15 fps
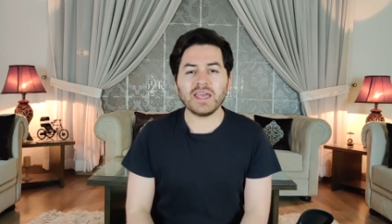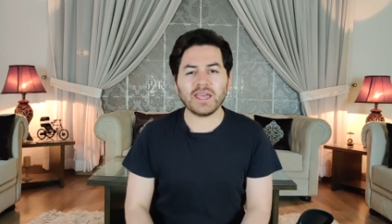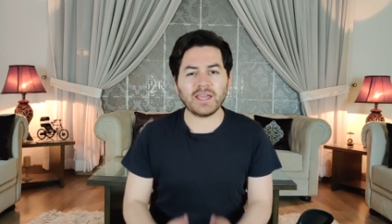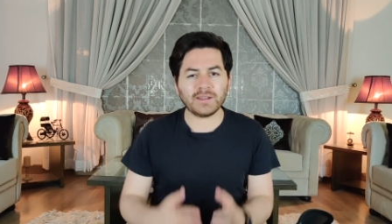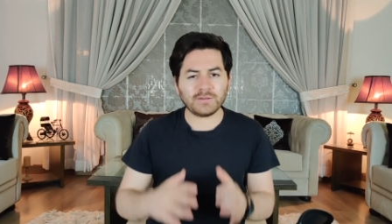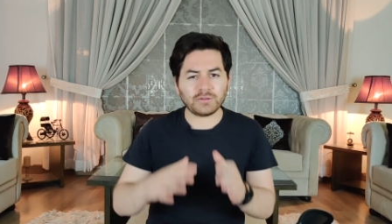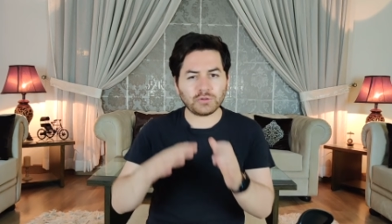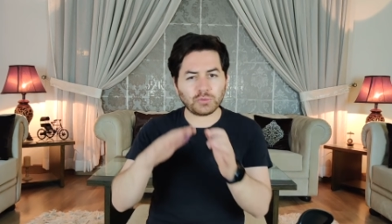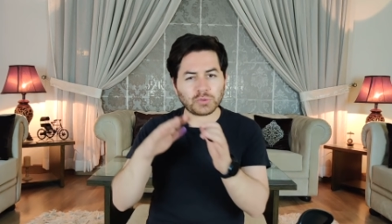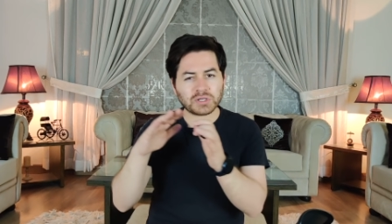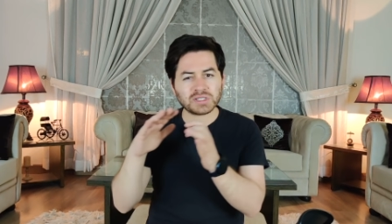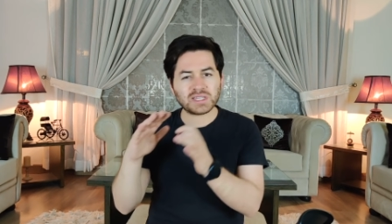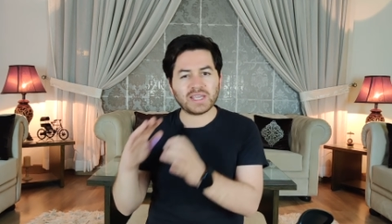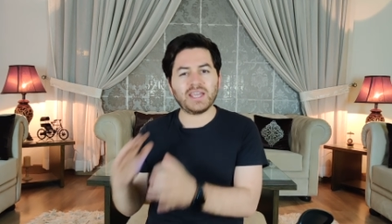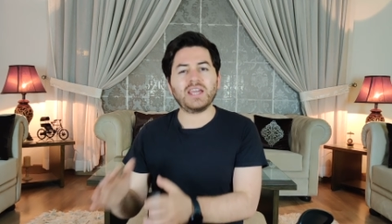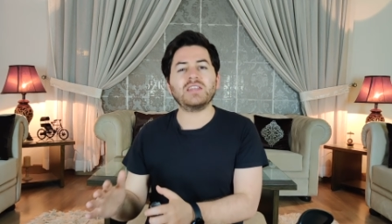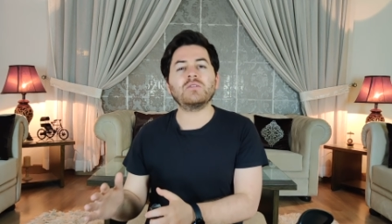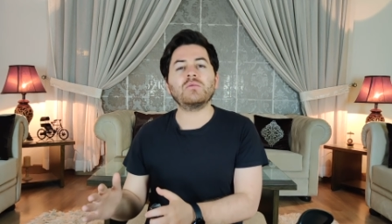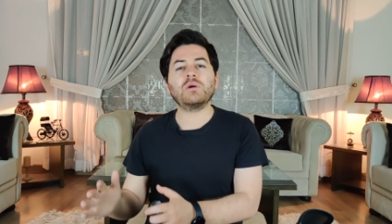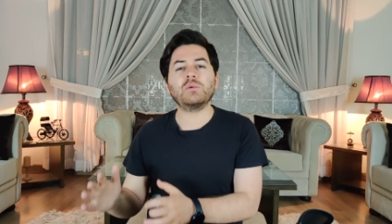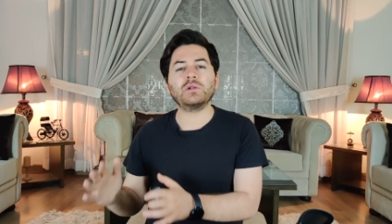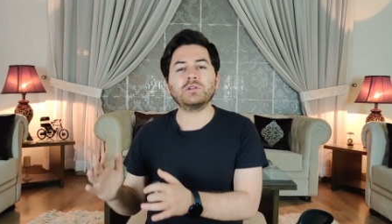and towards the end
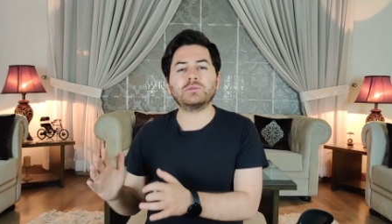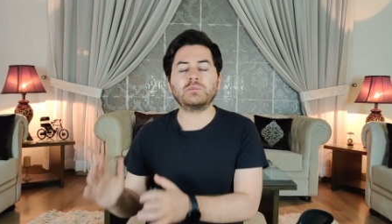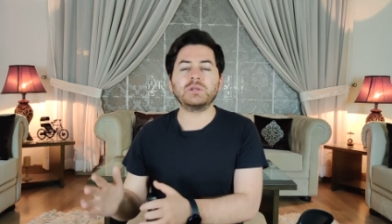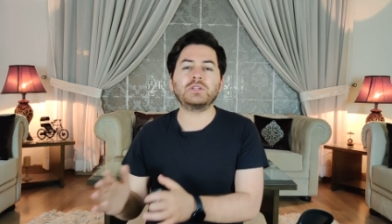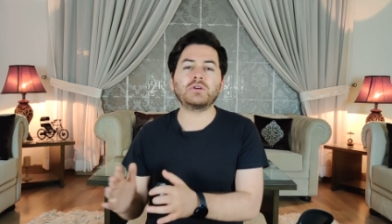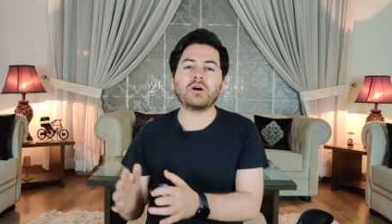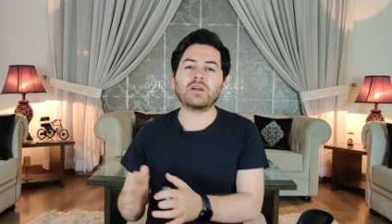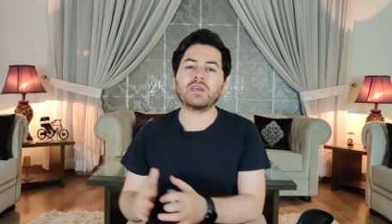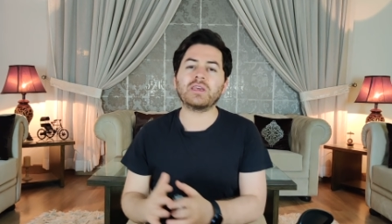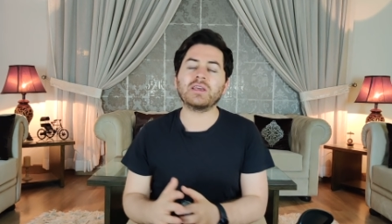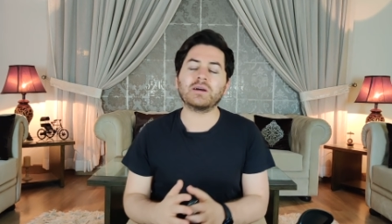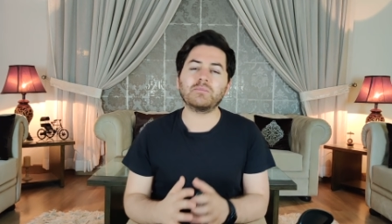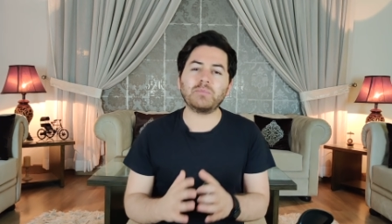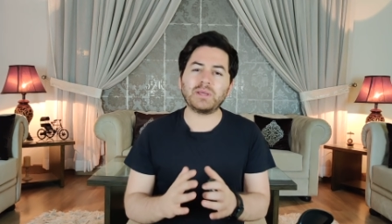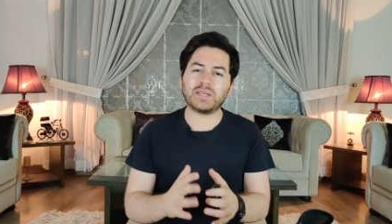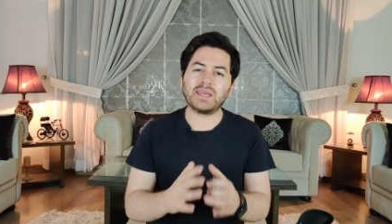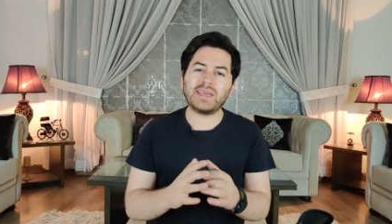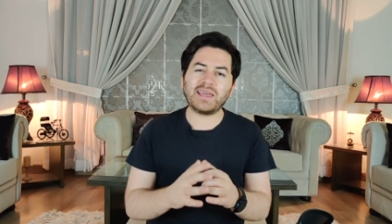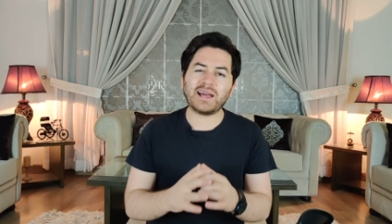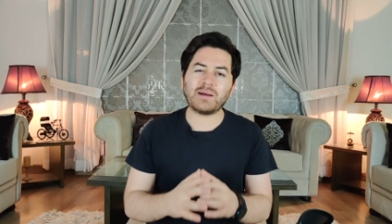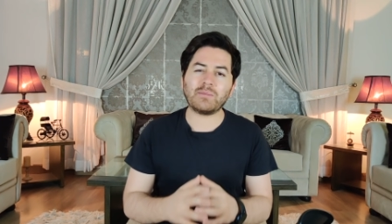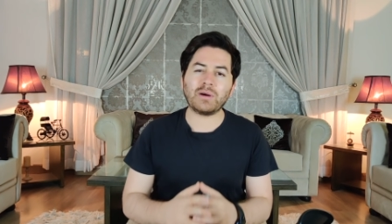we will be talking a bit
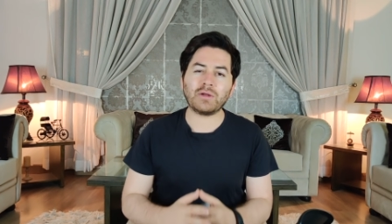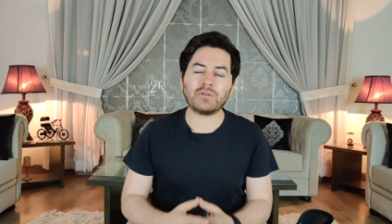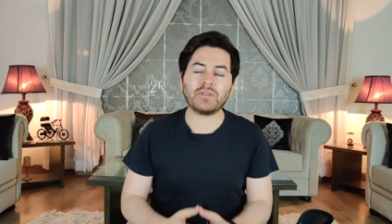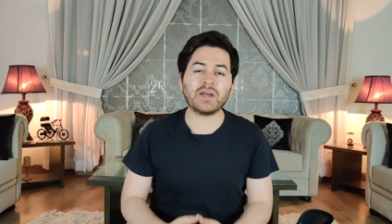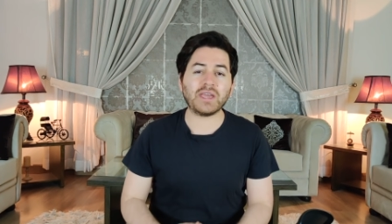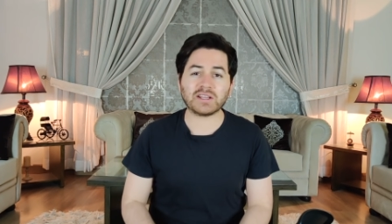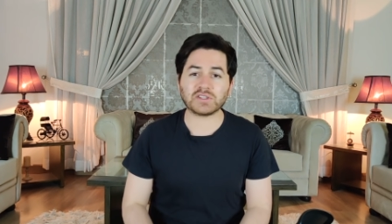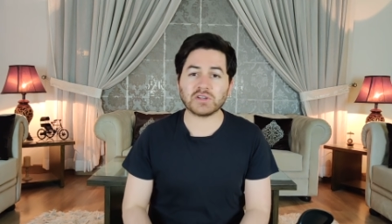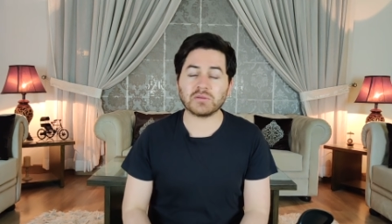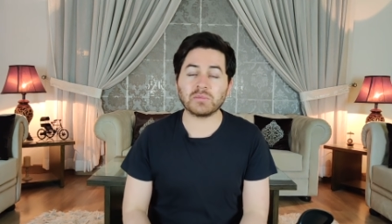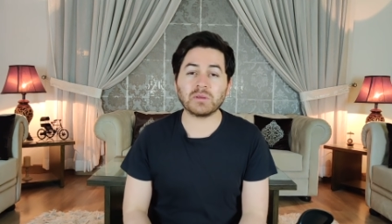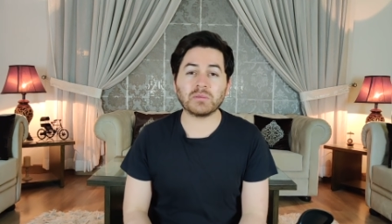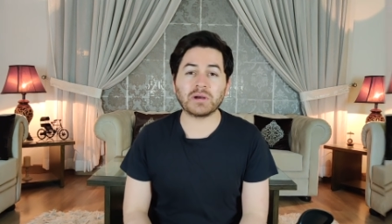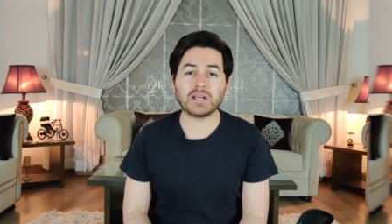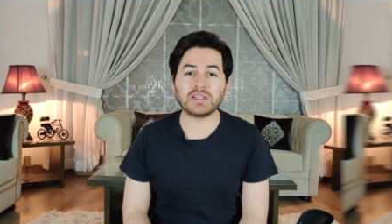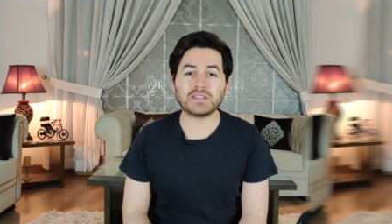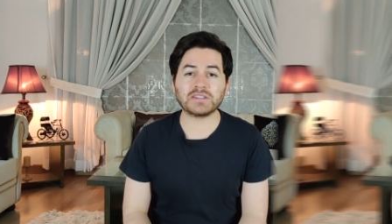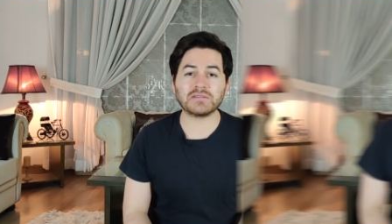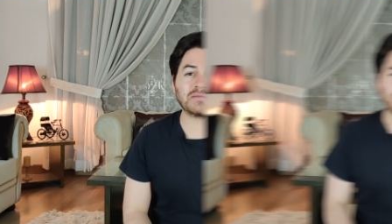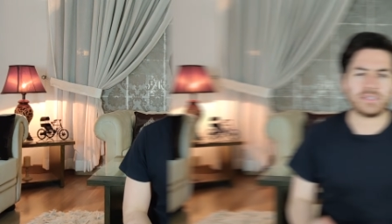about the XRP price.